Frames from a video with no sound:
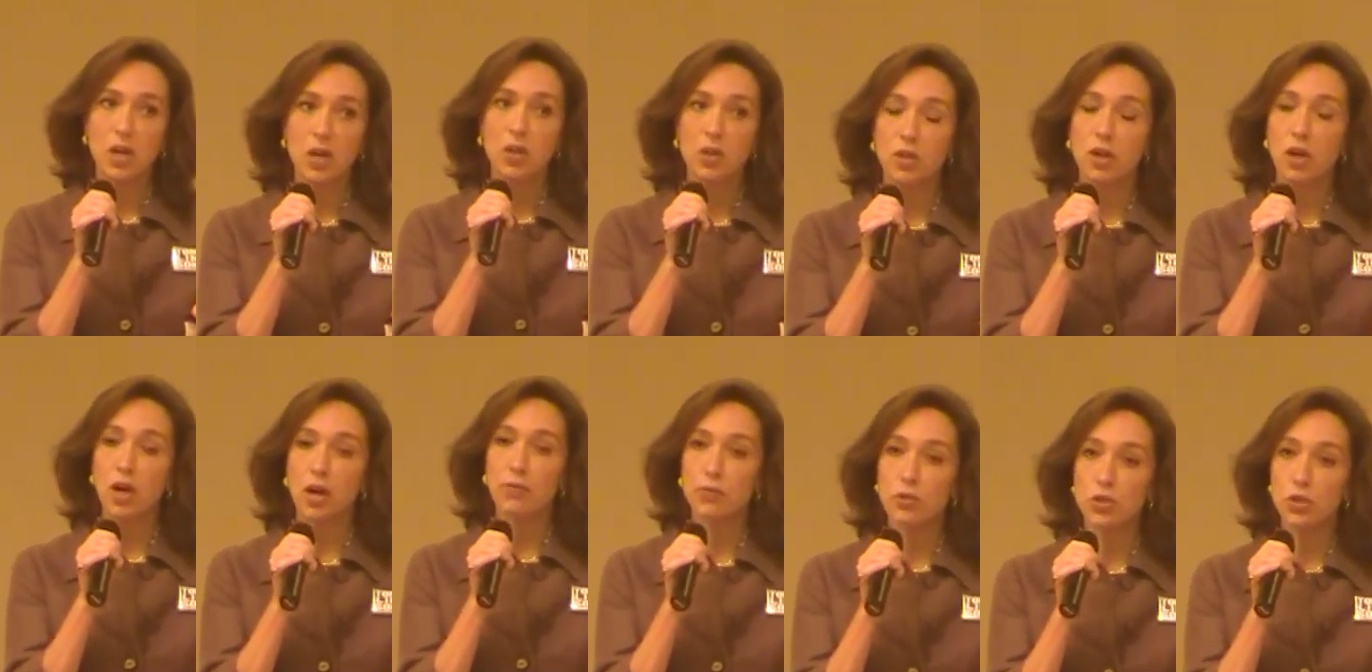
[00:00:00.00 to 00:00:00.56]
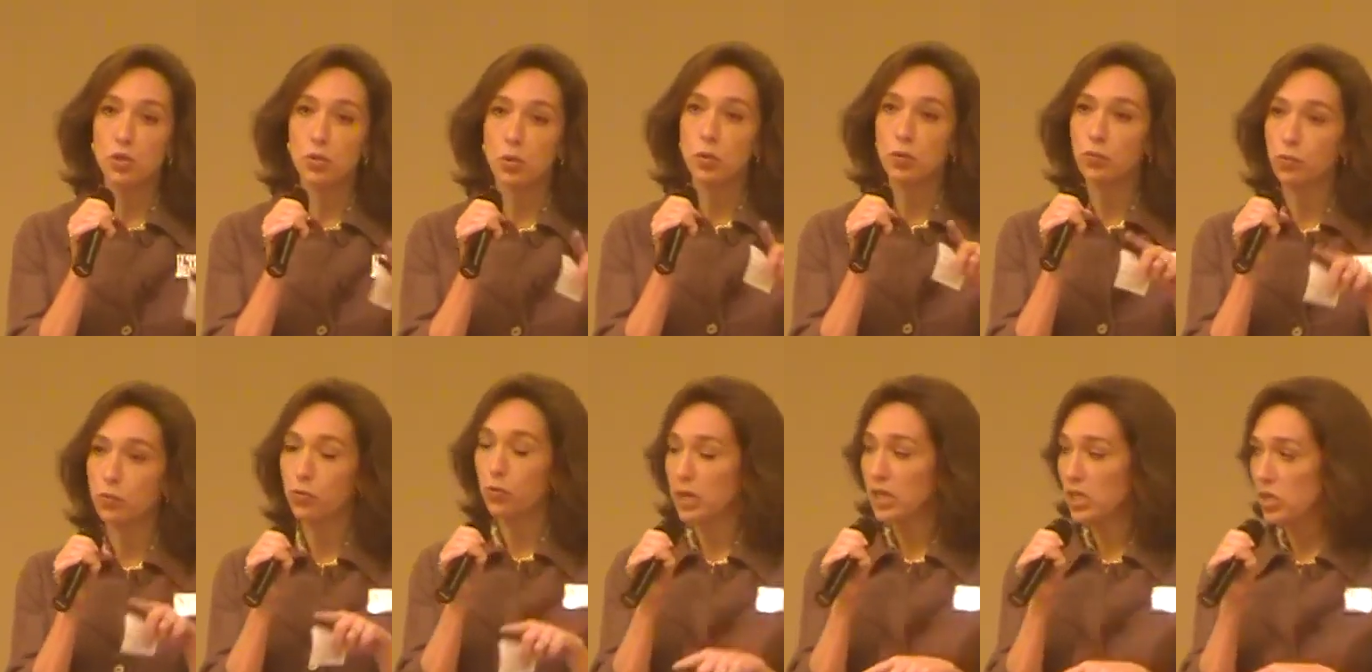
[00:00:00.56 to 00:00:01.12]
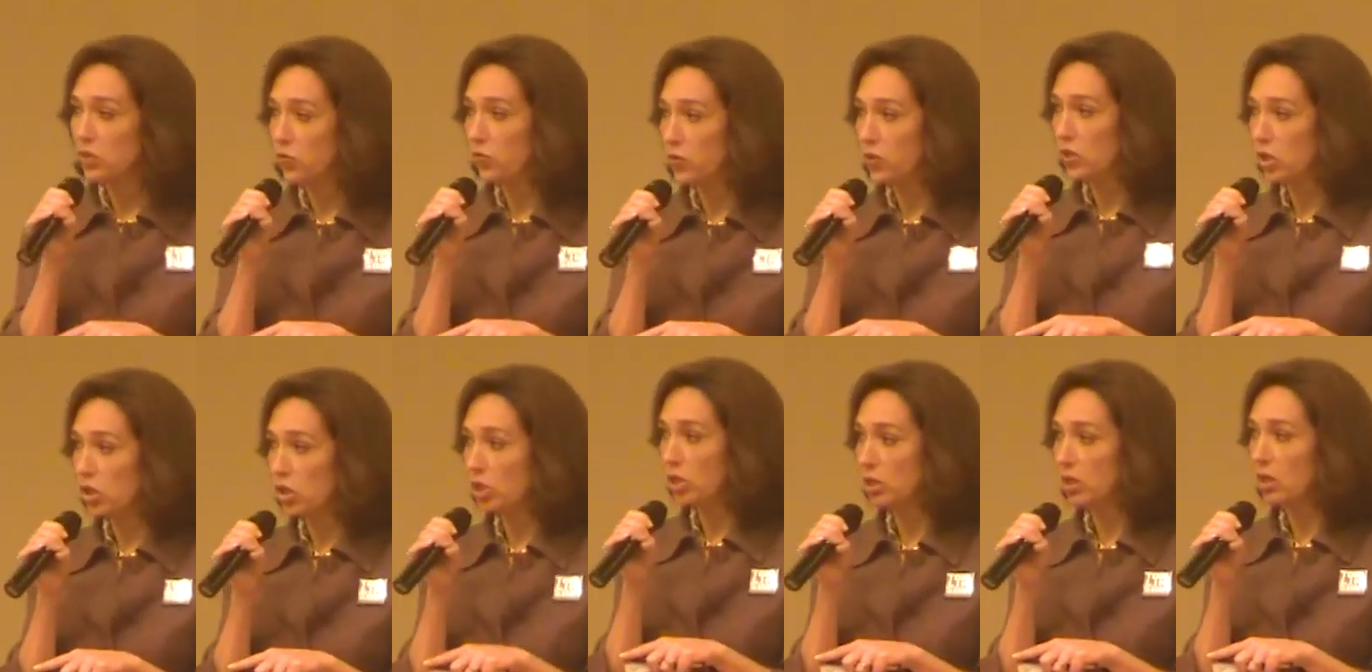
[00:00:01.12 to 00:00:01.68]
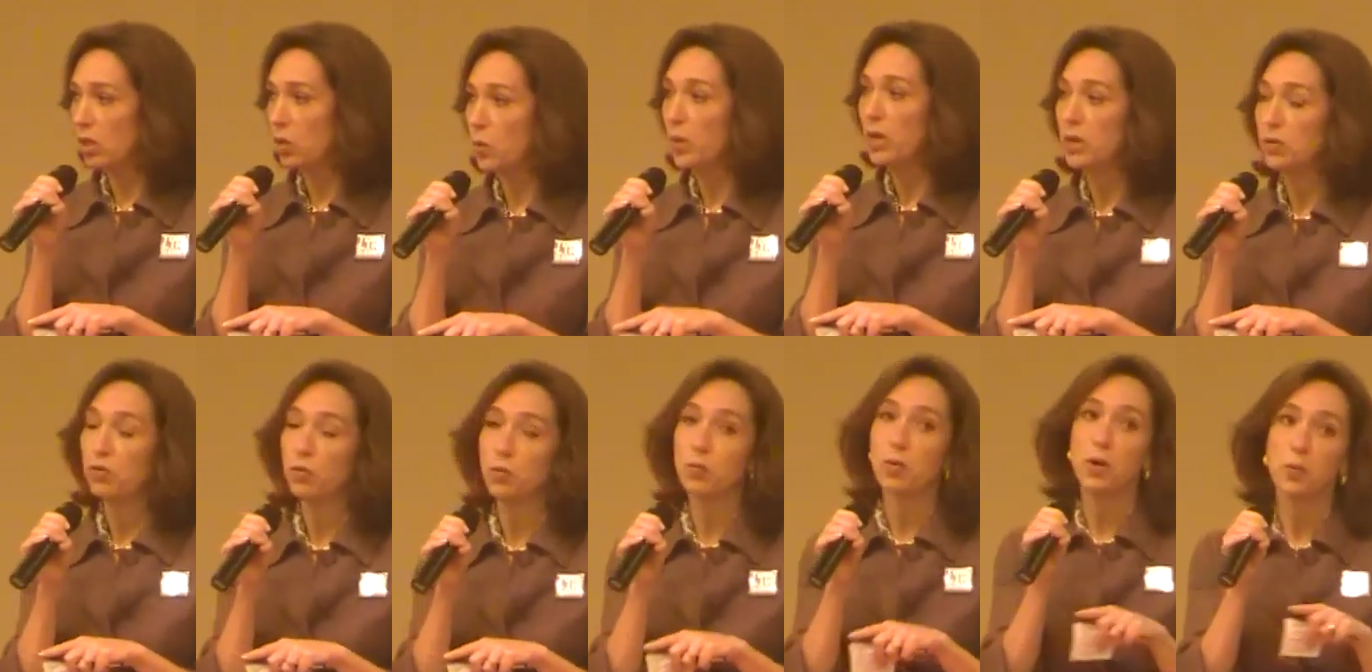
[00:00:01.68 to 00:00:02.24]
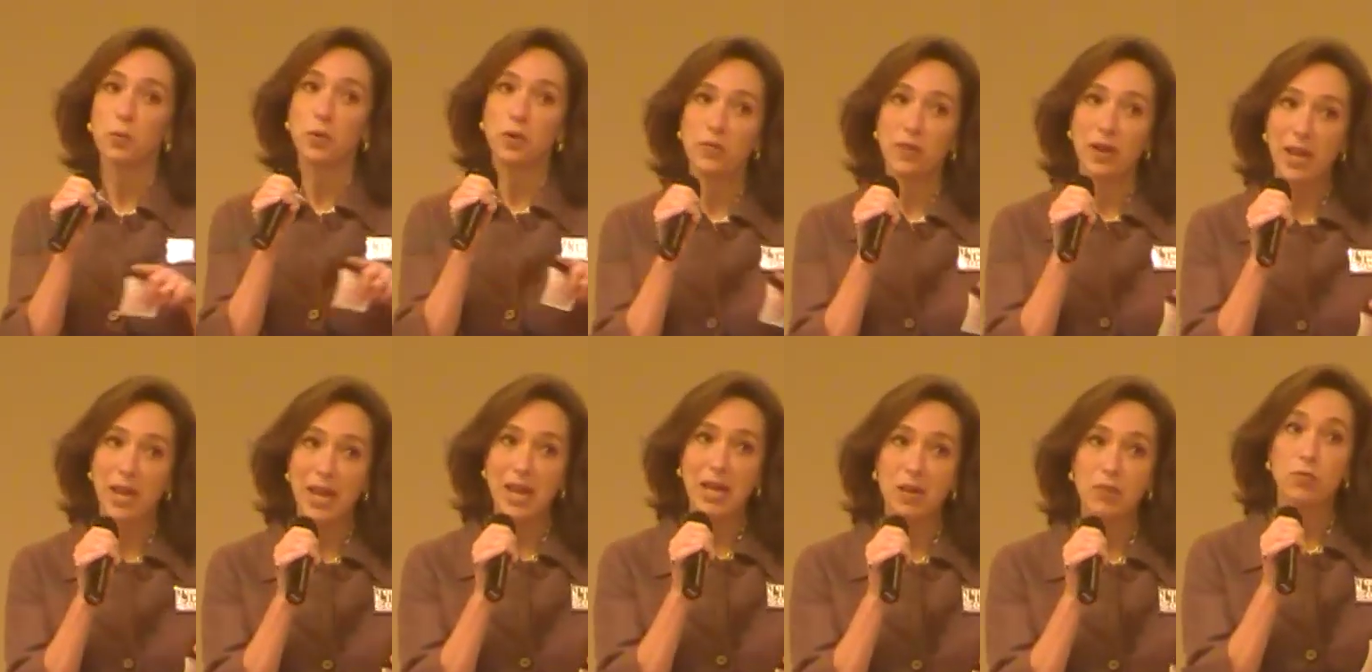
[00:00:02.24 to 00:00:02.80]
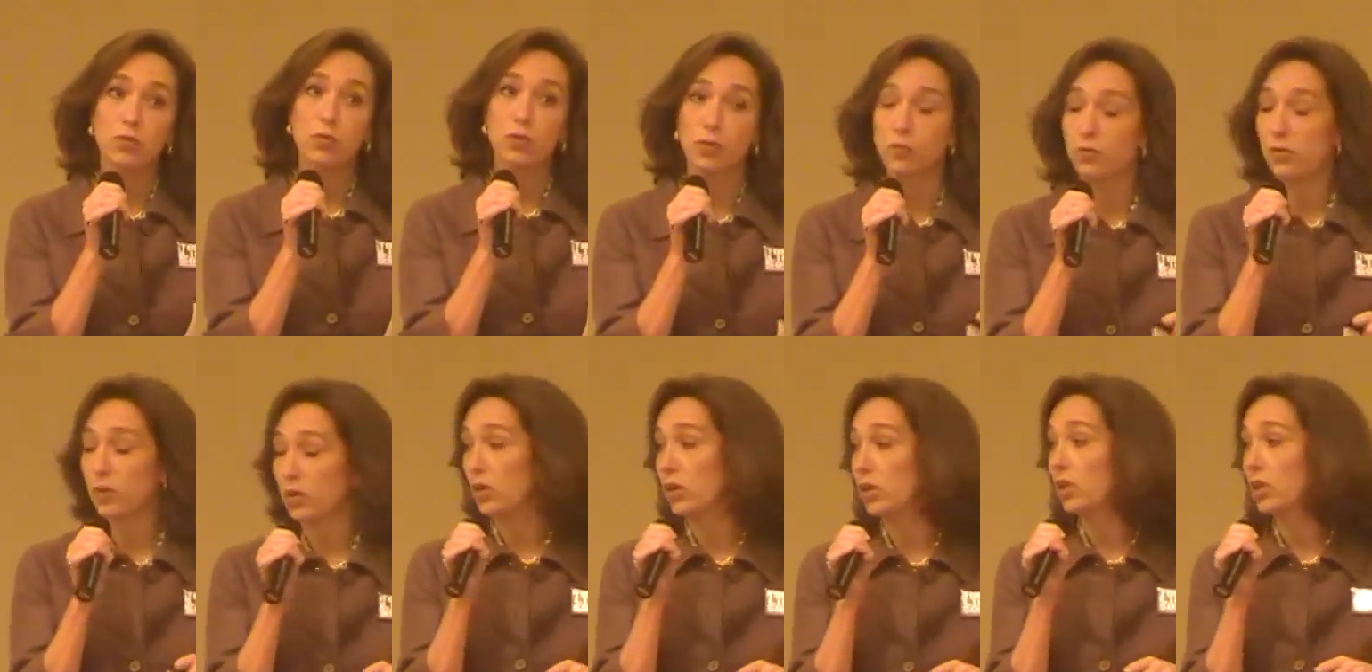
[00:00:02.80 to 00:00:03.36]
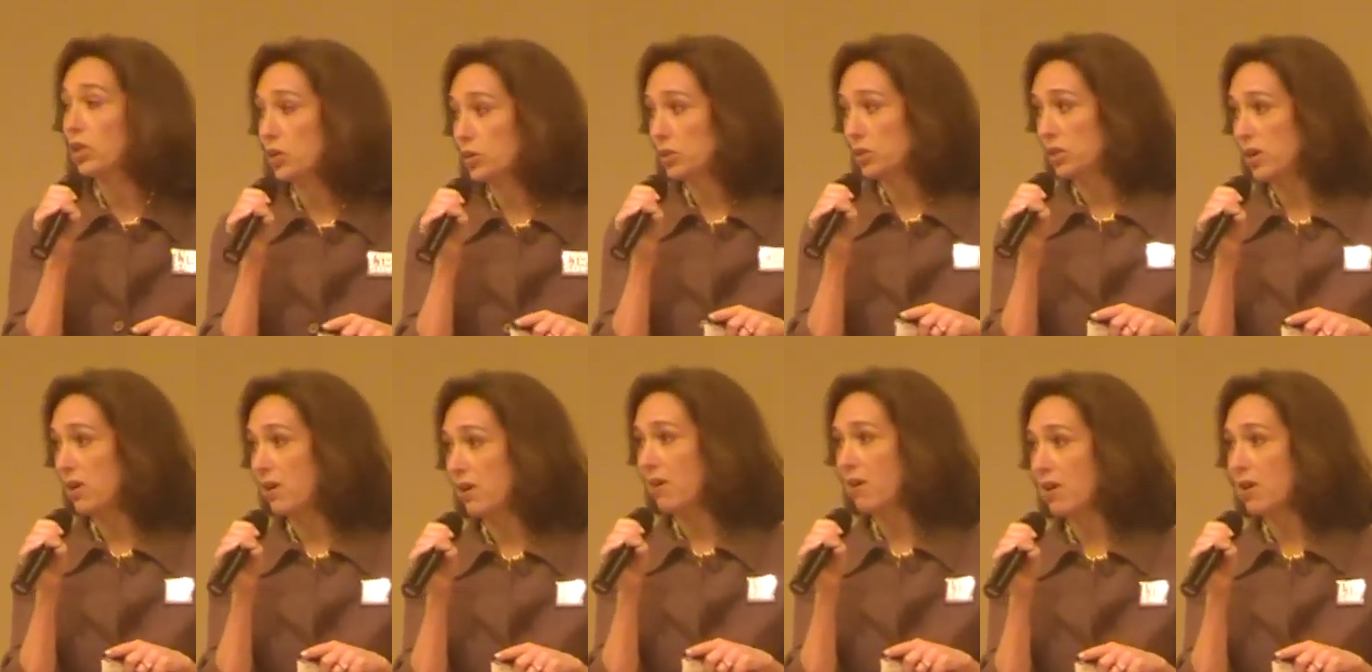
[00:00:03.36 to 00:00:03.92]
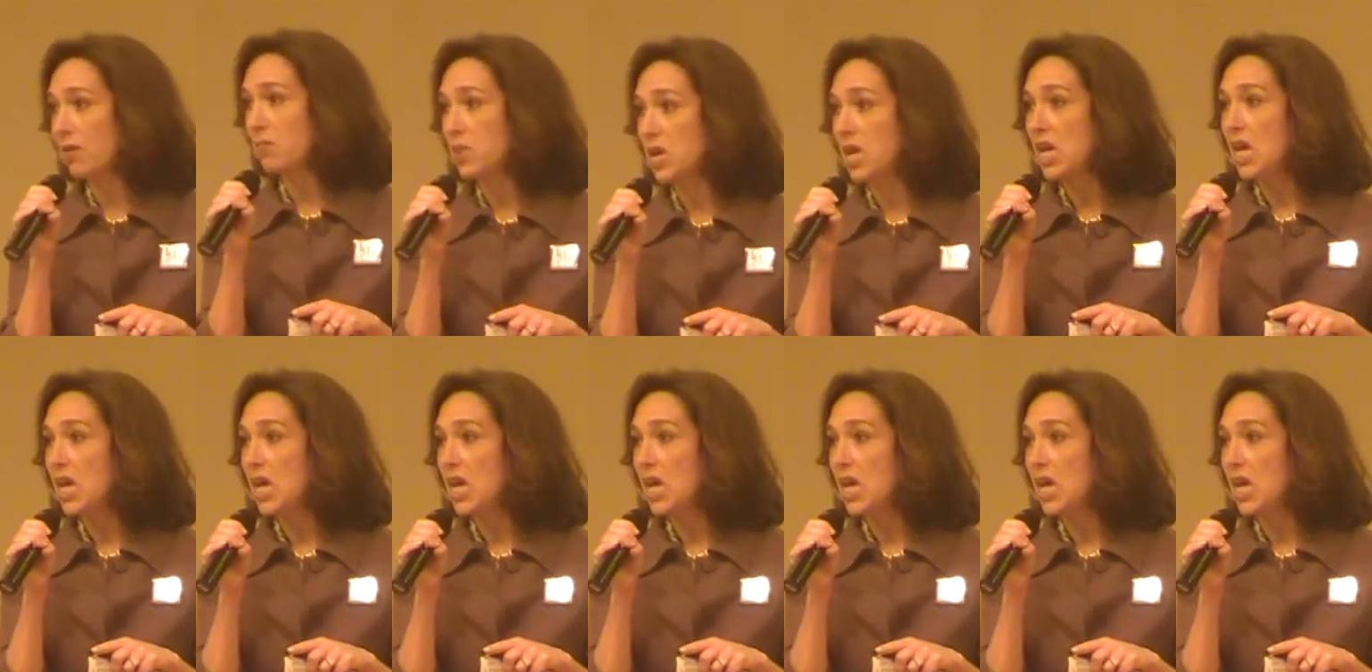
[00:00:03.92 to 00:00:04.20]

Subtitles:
that offers you a fresh vision away from what we've had for a very long time,